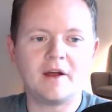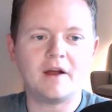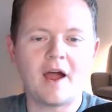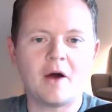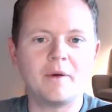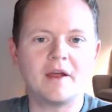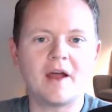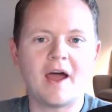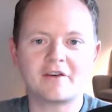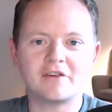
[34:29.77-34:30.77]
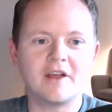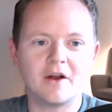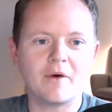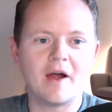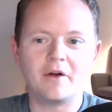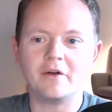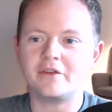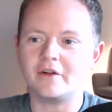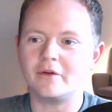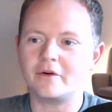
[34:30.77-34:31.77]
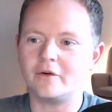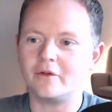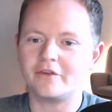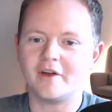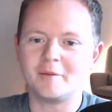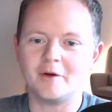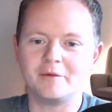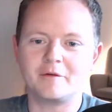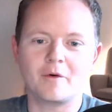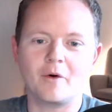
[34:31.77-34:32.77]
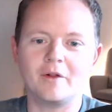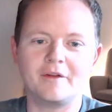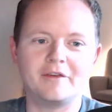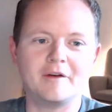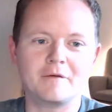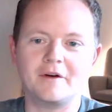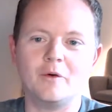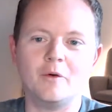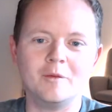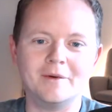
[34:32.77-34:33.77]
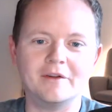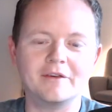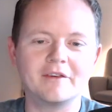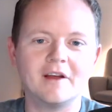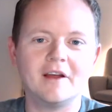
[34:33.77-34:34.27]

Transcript: How are we going to actually get around Austin and look at all the suburbs if we're all in different Ubers?